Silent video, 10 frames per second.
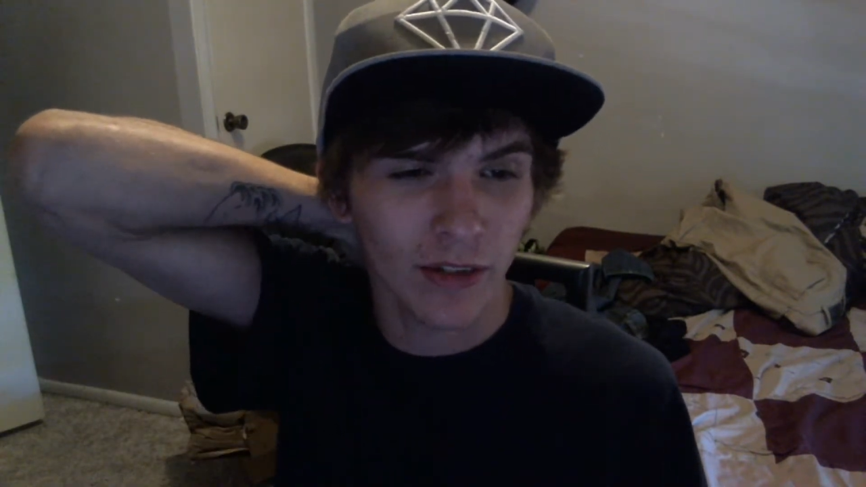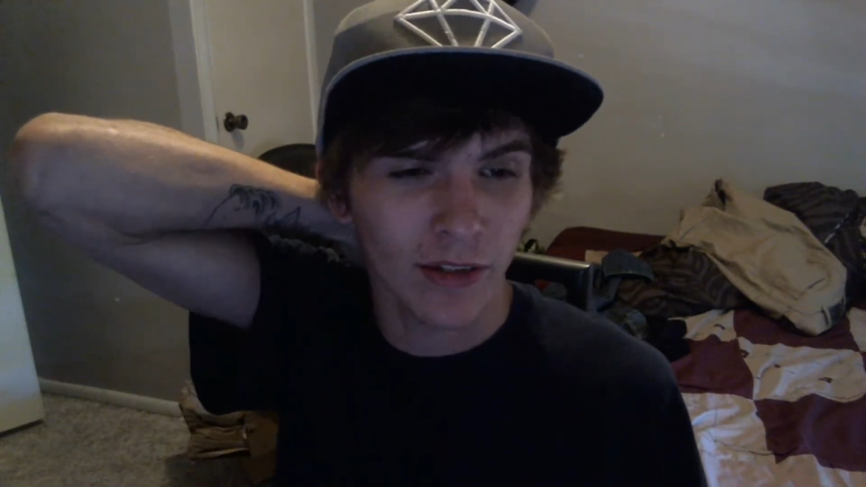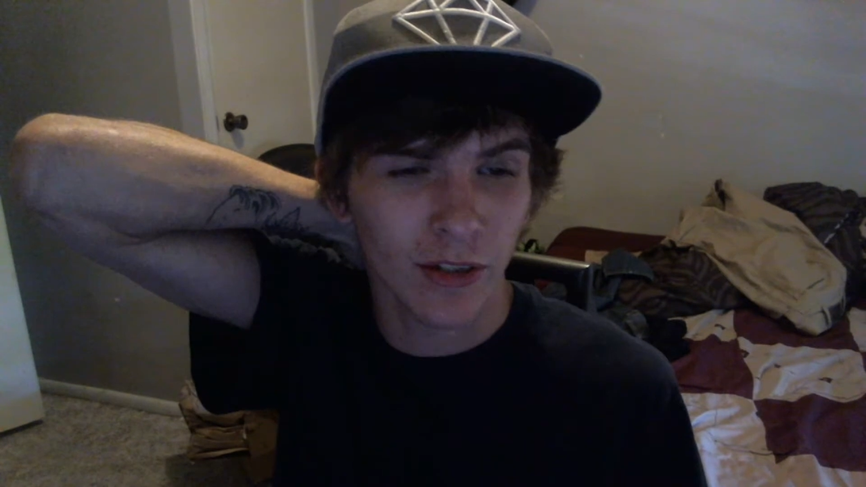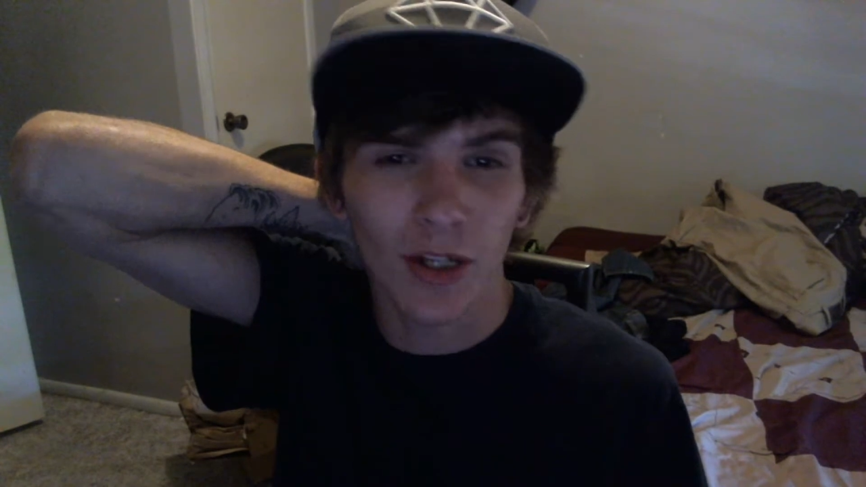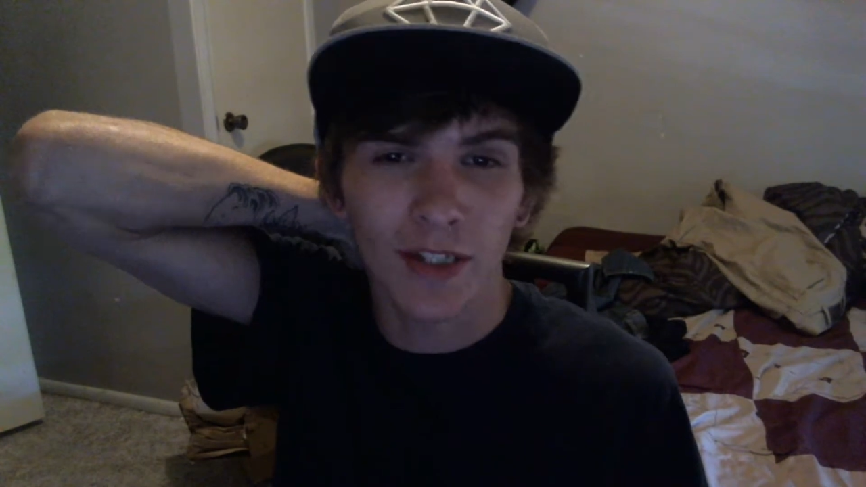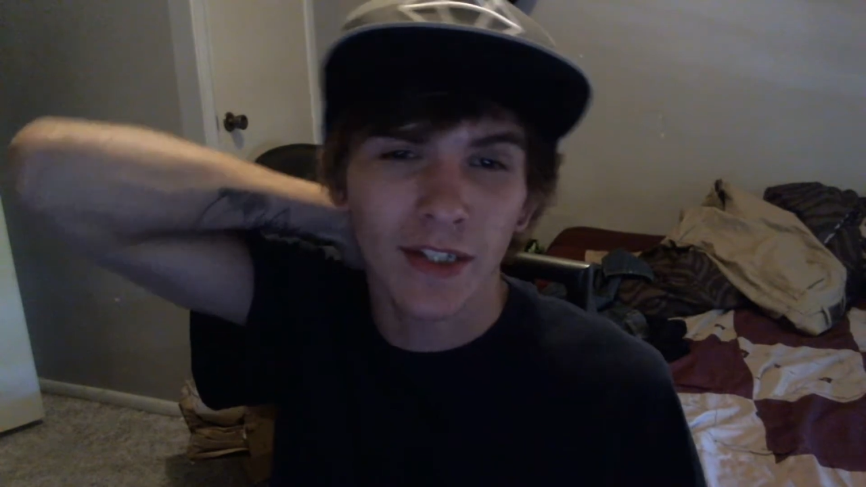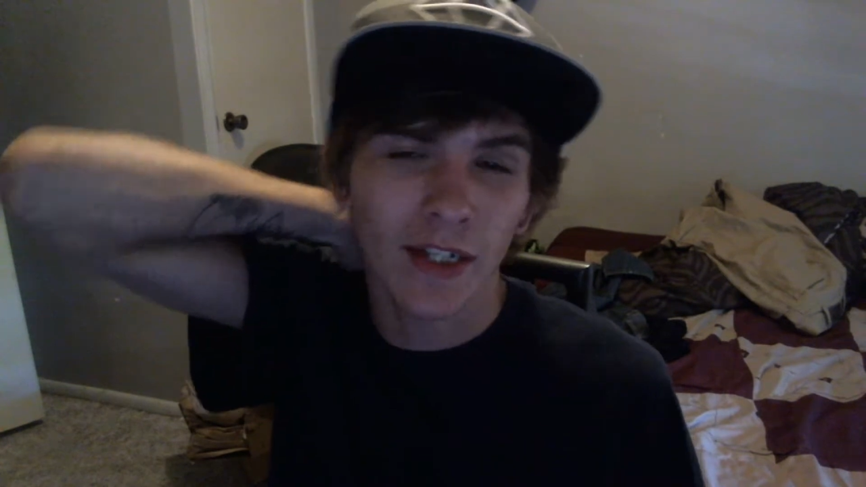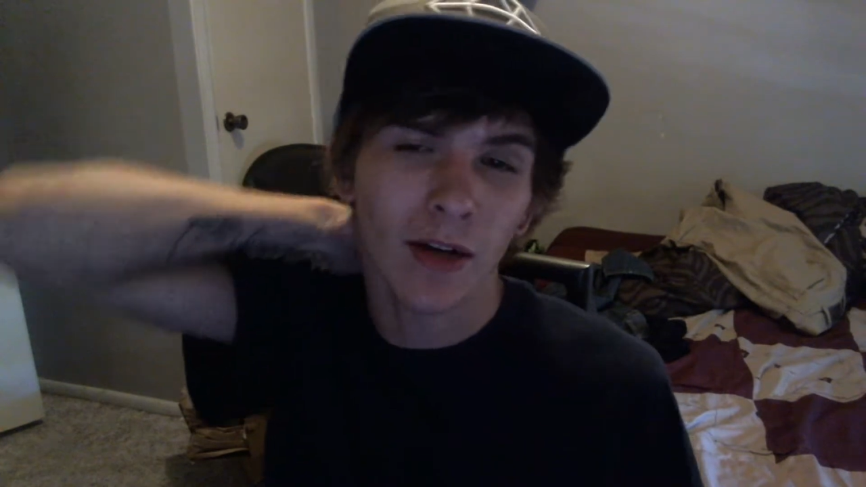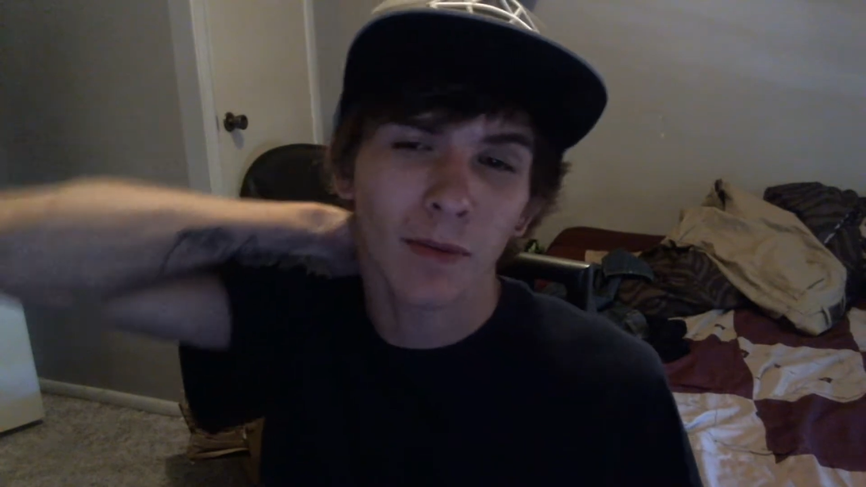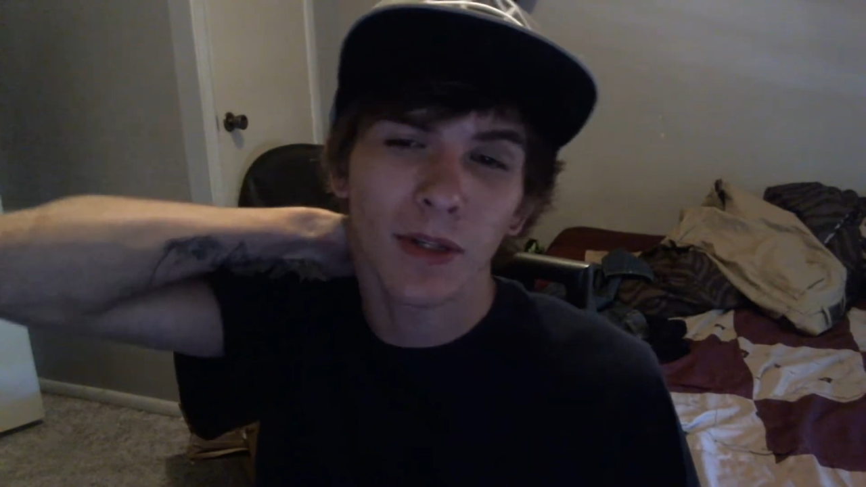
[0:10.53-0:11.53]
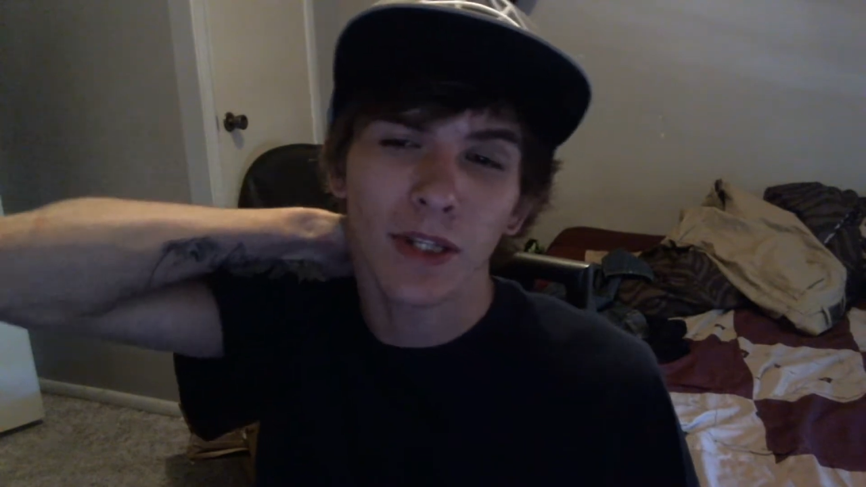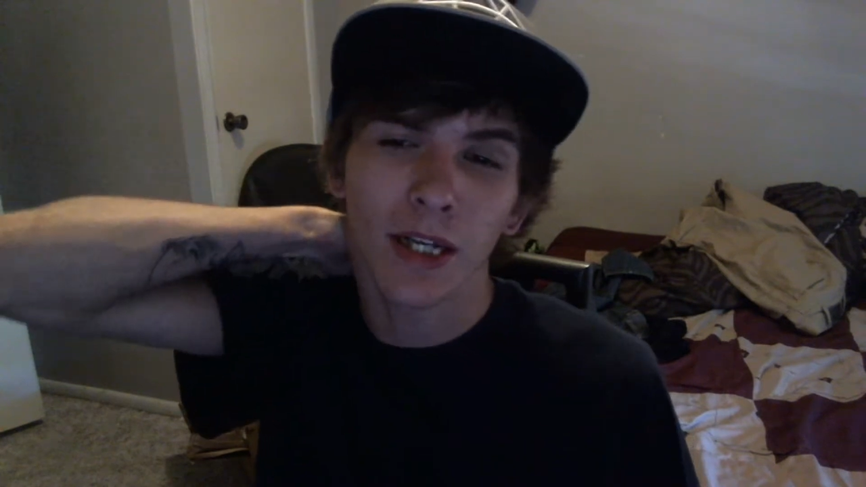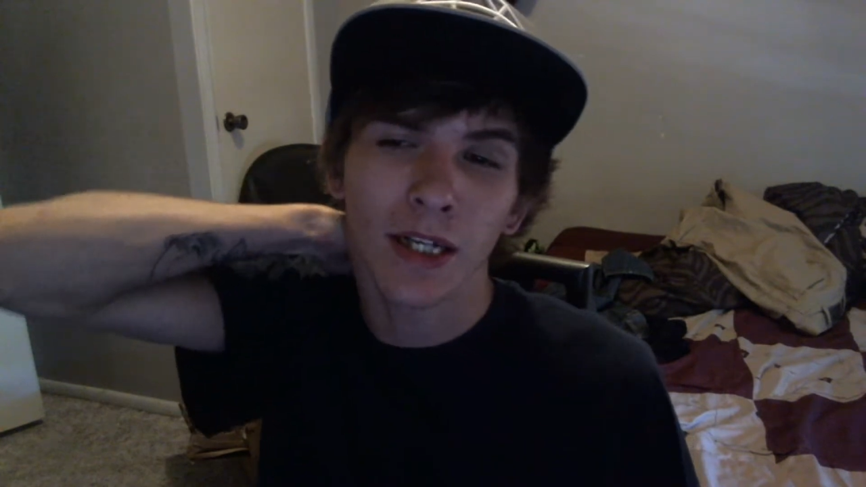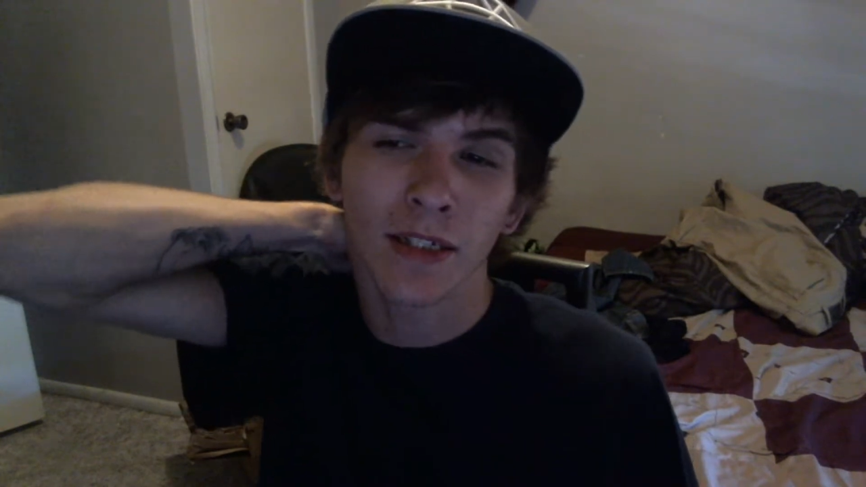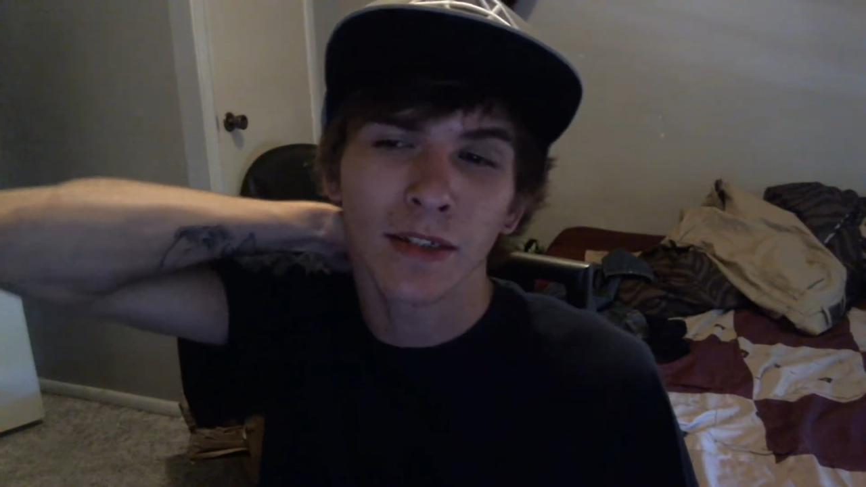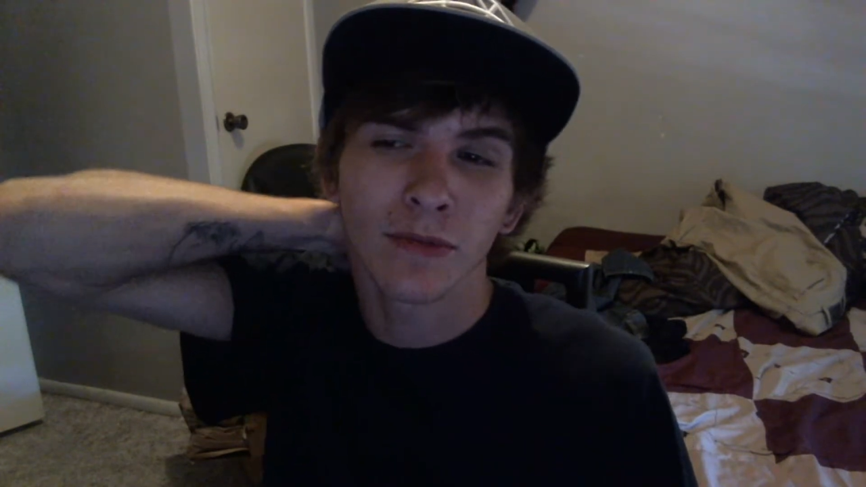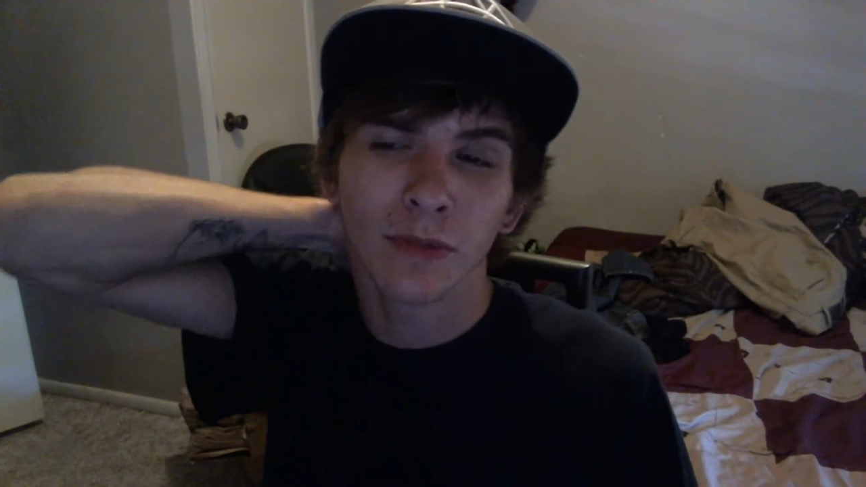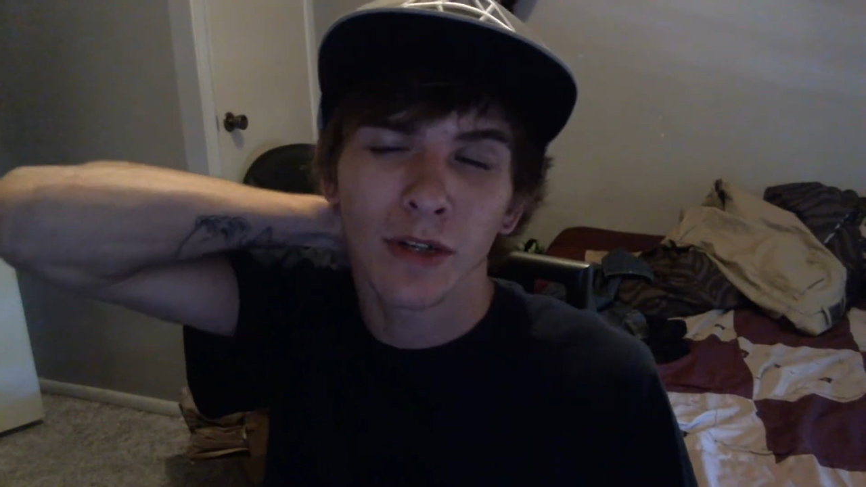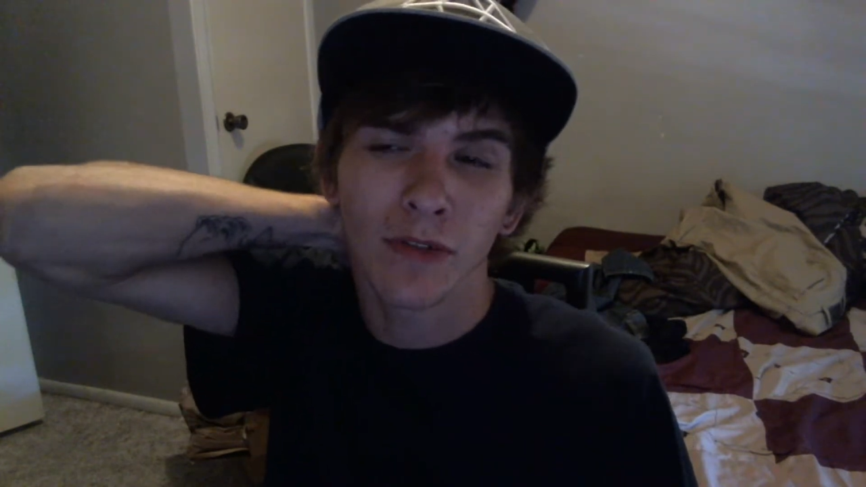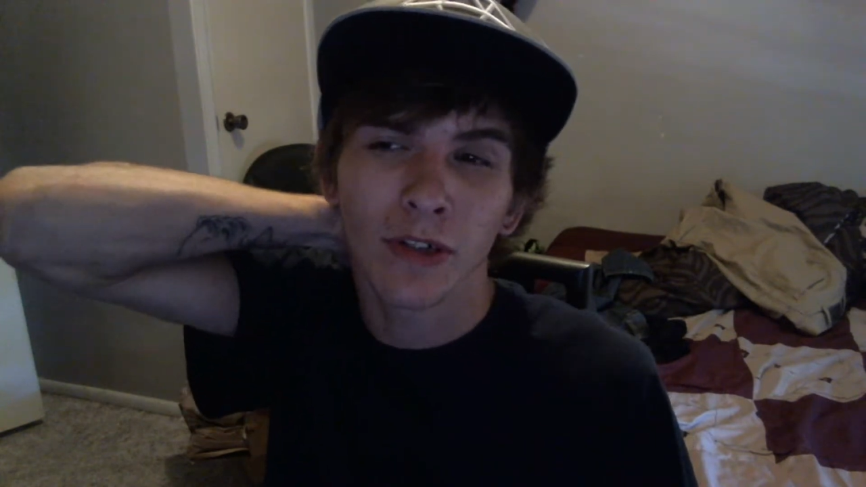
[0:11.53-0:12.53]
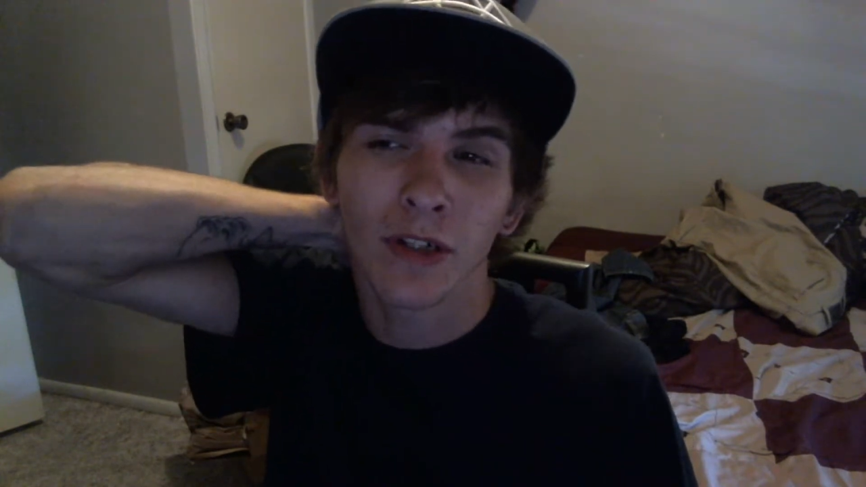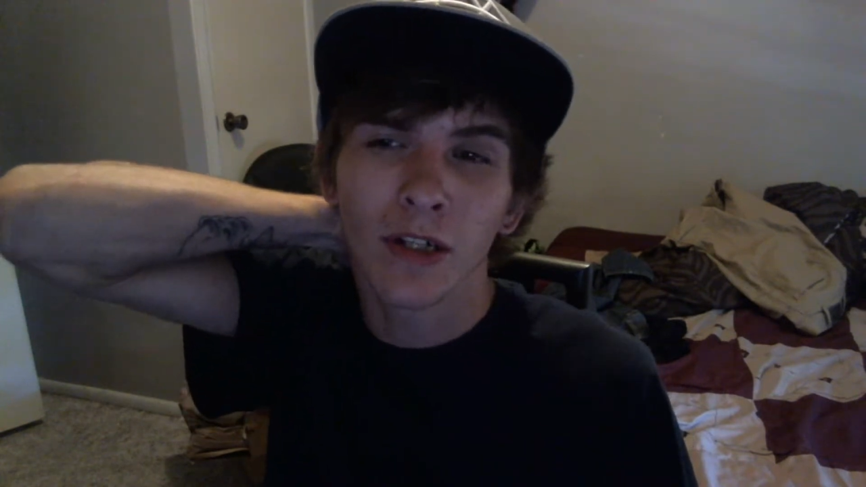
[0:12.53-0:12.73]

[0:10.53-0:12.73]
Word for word: you know I decided to hop online, whatever.